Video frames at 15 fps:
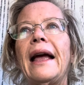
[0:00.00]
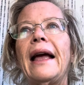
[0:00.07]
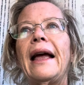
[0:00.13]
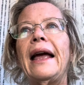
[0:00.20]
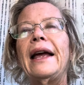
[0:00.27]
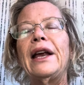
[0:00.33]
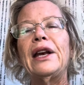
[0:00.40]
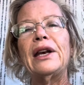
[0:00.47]

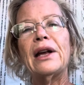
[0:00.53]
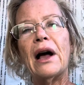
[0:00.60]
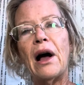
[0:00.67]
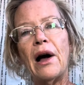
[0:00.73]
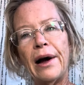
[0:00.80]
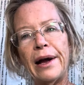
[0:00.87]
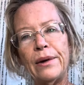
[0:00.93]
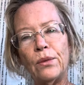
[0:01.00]
And
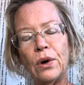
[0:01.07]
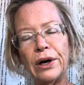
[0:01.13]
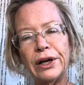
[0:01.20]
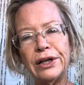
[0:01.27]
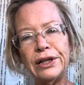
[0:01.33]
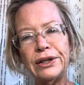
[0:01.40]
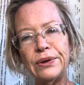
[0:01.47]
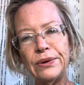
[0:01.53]
I
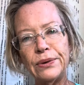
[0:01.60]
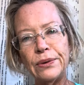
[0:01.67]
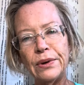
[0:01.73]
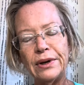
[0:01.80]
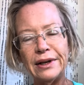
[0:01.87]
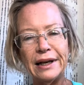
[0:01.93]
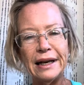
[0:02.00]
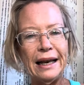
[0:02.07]
wanted to
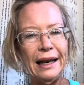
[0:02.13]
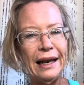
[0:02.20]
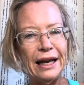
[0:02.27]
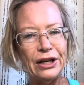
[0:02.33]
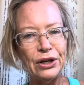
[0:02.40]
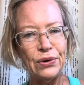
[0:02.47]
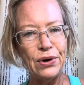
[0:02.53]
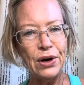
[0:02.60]

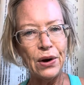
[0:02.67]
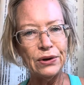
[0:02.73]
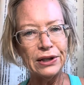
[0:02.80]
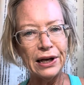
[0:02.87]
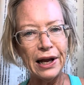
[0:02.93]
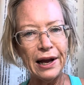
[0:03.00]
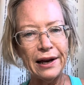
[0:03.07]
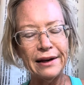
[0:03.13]
let you know
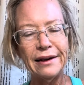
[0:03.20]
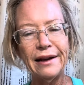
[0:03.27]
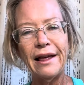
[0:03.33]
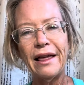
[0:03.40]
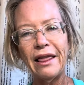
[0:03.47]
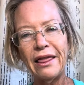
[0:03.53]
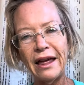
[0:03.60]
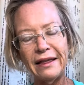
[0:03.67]
today
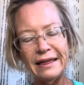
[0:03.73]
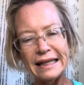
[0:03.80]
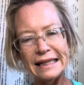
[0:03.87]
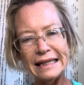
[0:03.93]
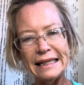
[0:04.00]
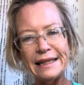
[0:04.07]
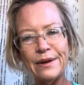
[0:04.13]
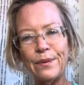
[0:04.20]
that this
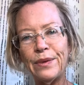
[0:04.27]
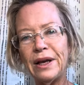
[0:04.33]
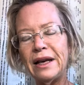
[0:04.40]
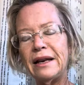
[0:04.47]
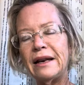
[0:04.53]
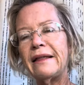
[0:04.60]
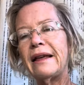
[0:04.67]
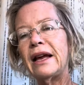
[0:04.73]
is something
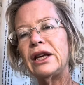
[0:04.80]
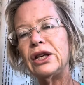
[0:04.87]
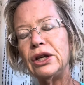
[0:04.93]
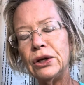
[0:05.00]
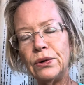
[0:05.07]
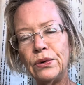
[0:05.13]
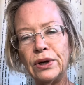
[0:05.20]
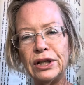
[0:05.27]
that
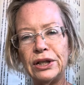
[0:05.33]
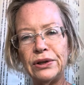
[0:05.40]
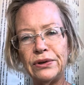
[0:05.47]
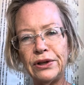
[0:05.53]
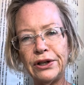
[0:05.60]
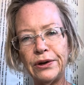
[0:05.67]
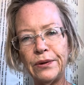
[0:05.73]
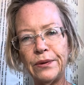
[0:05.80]
you can do
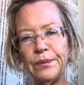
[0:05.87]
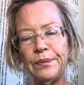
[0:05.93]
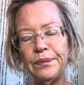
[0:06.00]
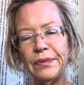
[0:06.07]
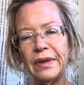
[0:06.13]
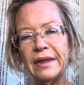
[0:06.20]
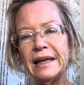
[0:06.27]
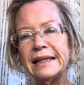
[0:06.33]
too.
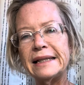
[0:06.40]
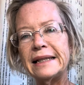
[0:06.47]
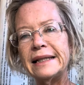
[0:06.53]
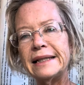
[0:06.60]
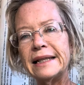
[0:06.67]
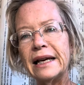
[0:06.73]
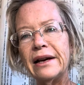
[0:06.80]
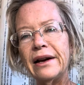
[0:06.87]
This
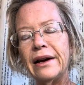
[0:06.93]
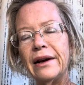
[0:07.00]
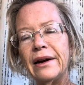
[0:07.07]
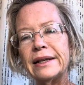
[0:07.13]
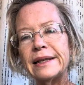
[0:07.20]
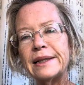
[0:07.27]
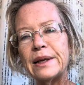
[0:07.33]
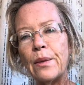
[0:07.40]
is
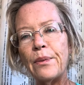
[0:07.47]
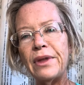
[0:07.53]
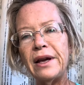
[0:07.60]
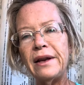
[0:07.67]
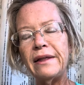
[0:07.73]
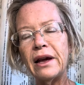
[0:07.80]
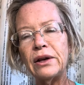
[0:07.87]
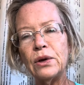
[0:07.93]
something
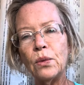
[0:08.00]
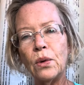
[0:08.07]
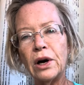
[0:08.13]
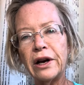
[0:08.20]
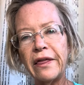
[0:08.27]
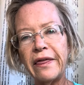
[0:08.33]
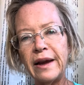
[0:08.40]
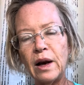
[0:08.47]
that you want
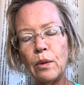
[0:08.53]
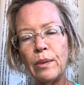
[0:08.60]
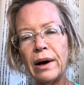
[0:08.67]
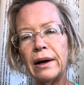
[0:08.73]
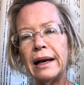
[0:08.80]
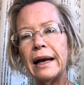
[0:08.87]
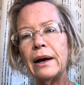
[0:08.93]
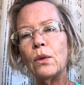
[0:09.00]
to think
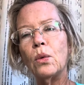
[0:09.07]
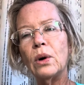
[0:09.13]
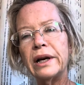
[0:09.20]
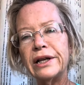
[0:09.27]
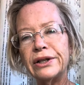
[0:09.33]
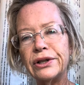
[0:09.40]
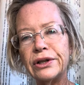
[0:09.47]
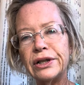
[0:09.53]
about, like, what
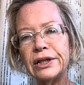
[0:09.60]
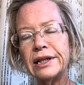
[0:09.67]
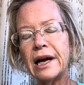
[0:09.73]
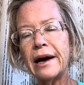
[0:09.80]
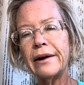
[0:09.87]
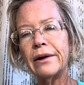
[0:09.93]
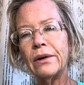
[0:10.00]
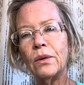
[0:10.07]
is your
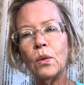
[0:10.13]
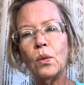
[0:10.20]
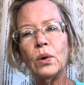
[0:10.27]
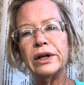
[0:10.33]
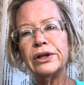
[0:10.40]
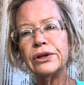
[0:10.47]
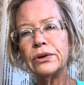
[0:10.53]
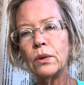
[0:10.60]
desire? What
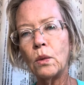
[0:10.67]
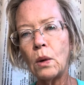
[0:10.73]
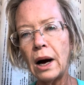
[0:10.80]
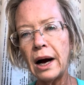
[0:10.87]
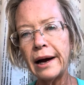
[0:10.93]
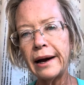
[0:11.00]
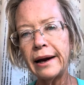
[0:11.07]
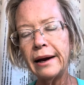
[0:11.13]
is your
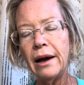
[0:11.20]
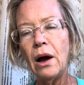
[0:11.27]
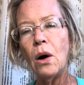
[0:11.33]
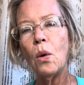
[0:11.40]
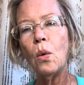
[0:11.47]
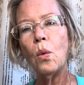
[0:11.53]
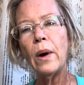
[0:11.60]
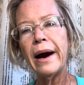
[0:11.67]
why?
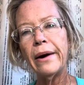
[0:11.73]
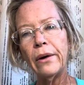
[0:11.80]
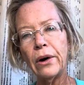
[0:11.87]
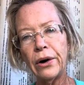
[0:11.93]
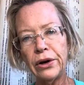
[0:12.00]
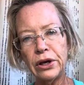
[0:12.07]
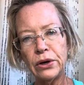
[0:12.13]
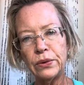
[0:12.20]
Where are
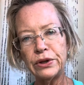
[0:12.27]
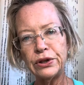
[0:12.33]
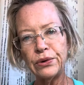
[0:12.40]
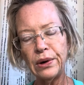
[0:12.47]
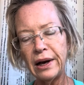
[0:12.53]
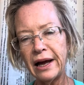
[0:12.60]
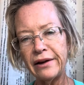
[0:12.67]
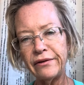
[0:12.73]
you in your
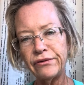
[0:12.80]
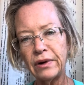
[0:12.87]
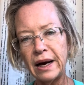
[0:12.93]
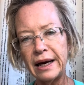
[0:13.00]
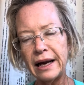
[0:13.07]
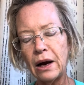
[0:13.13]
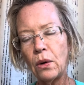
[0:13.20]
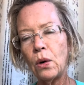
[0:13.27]
life right
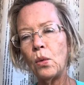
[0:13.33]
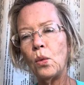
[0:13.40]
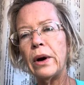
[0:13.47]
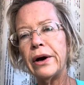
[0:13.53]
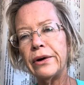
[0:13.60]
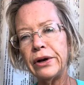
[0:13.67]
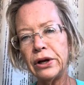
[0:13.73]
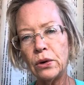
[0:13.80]
now, and
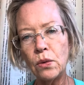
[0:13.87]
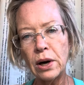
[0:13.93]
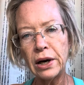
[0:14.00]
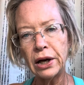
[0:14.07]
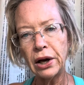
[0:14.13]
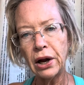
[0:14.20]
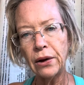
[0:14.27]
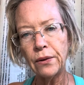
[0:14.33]
where do you want to
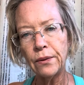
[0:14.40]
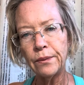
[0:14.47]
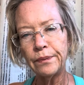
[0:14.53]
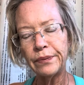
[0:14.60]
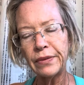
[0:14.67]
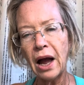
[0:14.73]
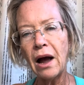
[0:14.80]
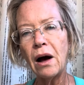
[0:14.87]
go?
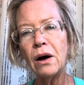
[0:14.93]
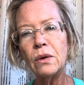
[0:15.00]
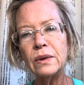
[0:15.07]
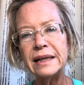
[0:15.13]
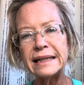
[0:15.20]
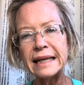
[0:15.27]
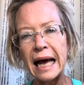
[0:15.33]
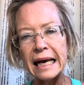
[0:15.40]
I
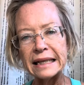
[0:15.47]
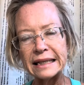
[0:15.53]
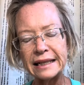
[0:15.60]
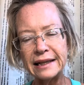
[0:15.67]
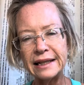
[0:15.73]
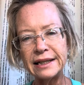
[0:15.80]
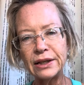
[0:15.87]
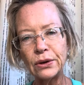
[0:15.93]
always ask
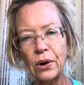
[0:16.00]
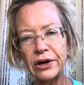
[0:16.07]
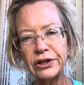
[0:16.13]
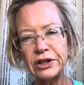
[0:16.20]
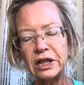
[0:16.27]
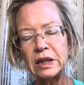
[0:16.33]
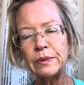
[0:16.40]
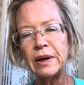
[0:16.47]
these
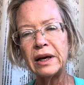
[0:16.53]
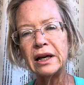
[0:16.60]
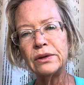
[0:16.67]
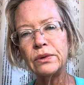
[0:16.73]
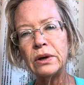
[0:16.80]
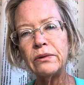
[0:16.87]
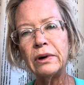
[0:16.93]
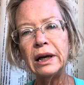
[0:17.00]
questions because
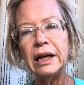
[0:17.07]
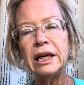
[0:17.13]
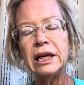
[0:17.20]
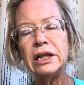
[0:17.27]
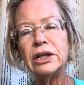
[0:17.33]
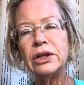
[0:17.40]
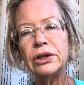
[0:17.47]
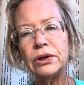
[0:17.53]
we really need
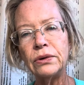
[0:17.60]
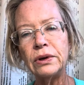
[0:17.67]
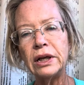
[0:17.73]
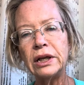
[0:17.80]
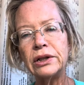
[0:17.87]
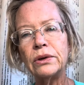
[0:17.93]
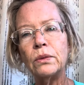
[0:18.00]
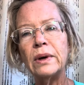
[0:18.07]
to tune
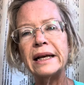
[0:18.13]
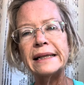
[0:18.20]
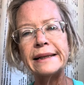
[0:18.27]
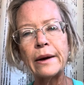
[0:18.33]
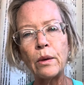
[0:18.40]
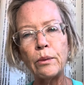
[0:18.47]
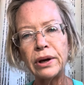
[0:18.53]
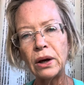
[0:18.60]
into what is
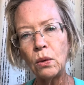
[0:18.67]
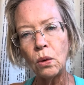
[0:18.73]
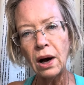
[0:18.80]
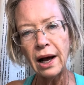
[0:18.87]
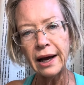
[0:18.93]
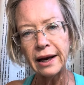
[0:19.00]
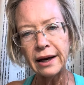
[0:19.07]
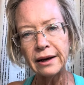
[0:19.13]
our big
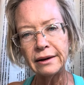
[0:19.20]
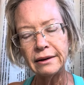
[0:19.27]
why.